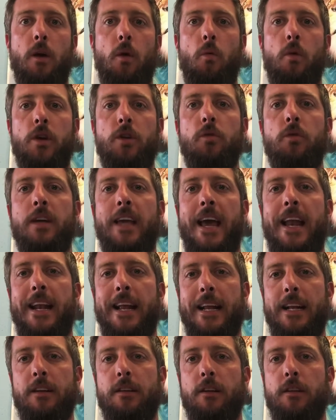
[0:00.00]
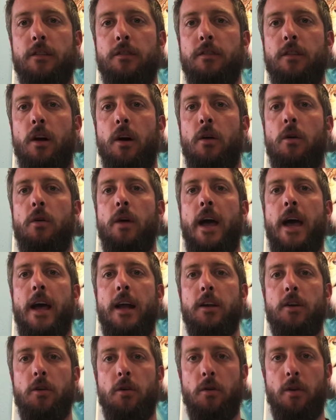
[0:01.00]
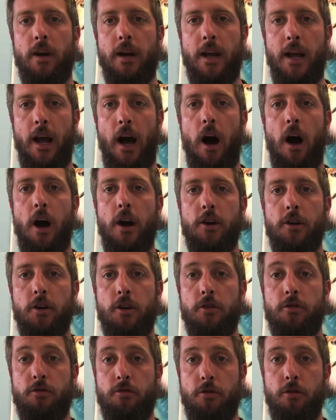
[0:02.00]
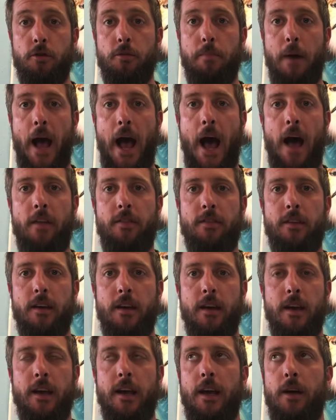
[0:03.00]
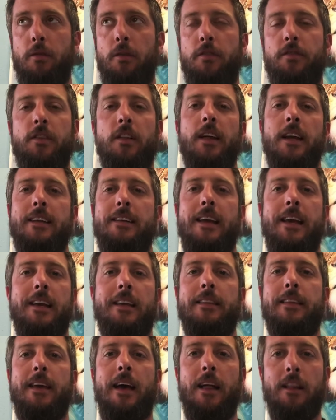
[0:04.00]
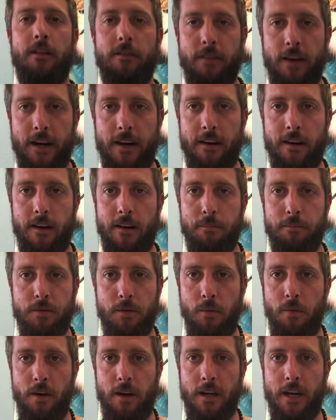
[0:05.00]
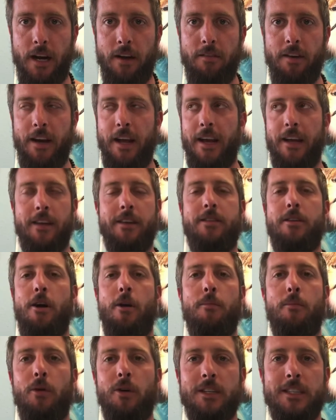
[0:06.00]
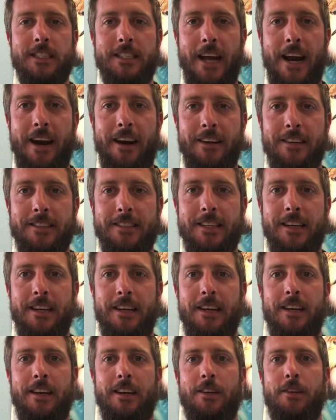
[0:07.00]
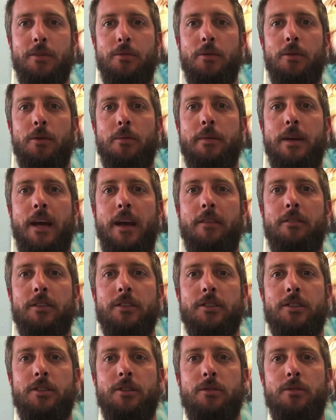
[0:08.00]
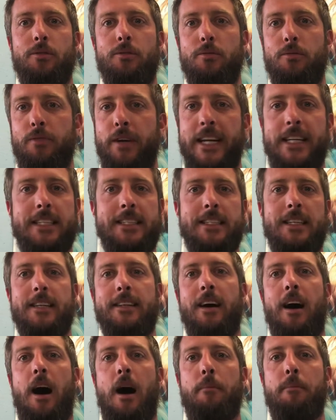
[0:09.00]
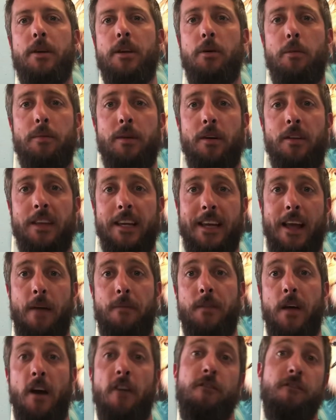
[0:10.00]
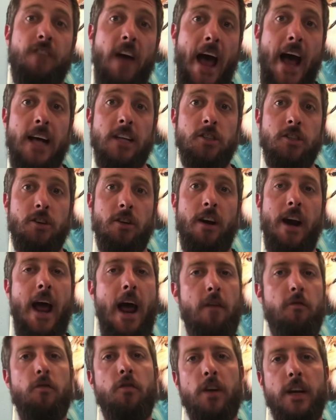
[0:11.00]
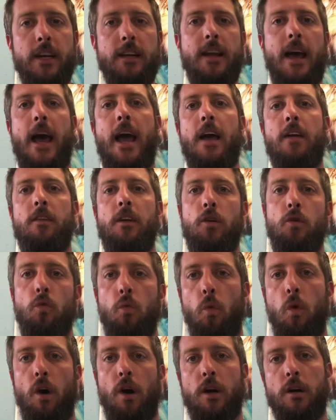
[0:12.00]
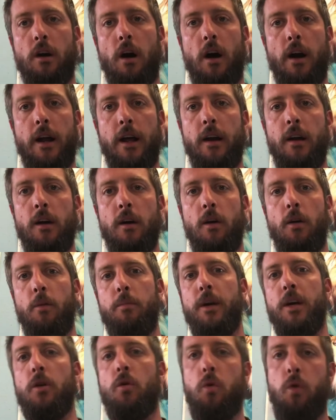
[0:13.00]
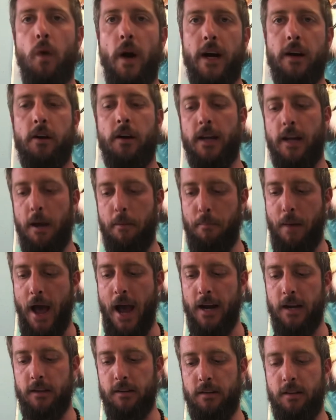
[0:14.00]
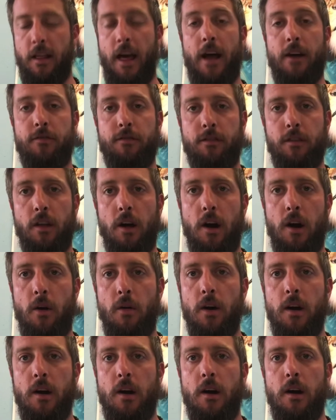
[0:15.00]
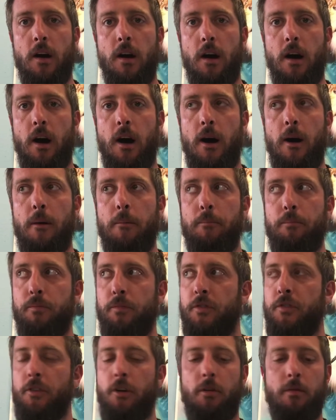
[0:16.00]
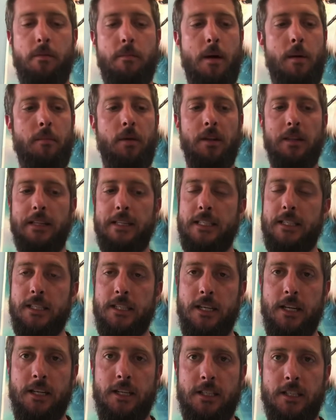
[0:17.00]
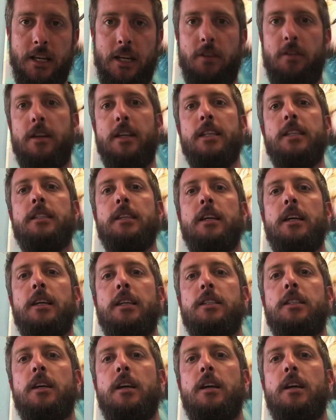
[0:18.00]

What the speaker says: When you get into the flow and you're on your true path, it will feel like taking the elevator up to work every day. No more stairs. You will be able to reach the top and you'll be able to get there faster. Every day that you work on it will be quicker to get back into that flow. So remember, listen to the synchronicities.